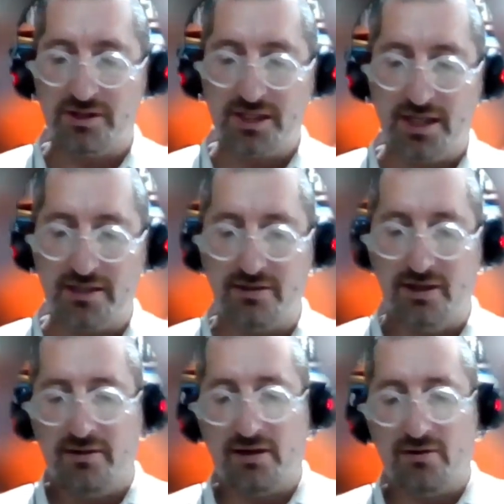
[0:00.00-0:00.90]
So he says
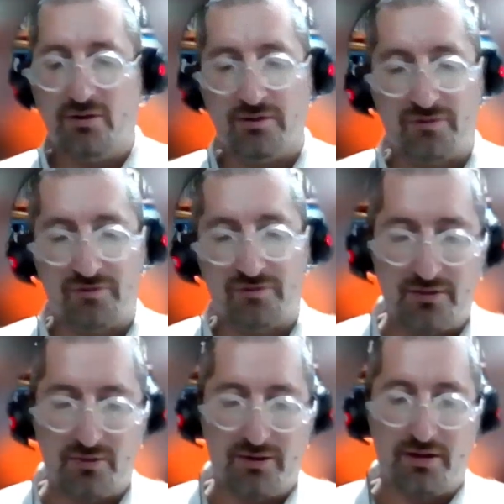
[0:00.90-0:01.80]
that in
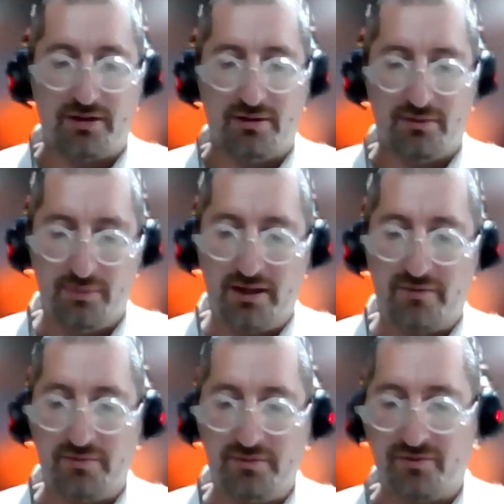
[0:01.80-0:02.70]
front, what the
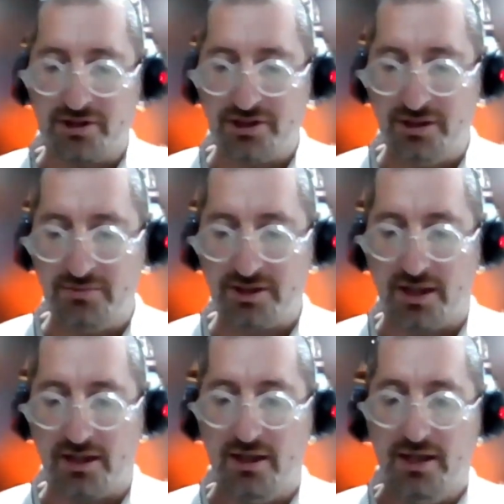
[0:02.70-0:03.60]
many of the mefarshim
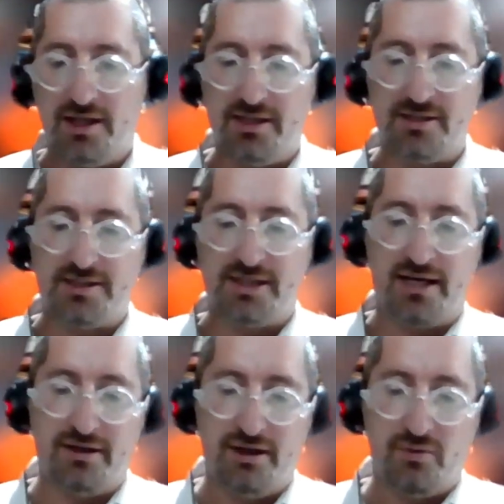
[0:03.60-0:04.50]
say is
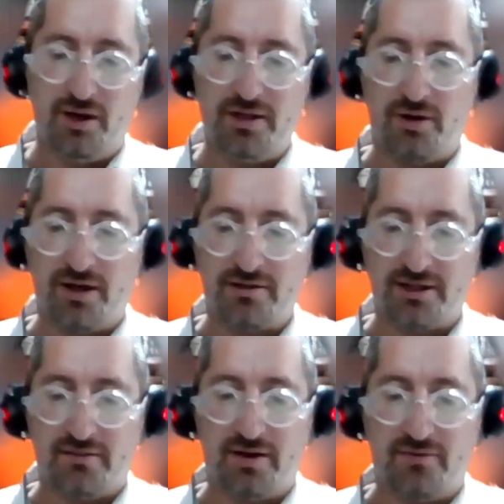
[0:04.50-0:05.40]
that when he wanted to
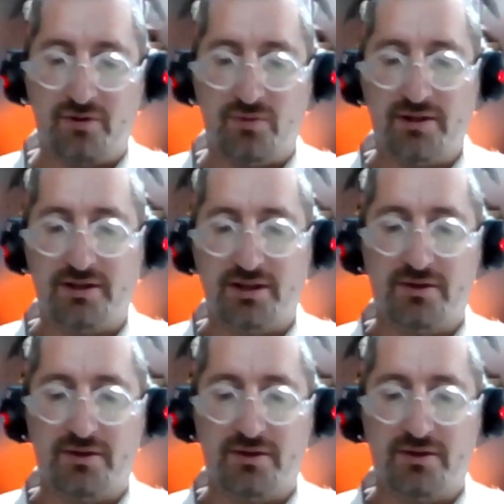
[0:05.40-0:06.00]
give, Ephron wanted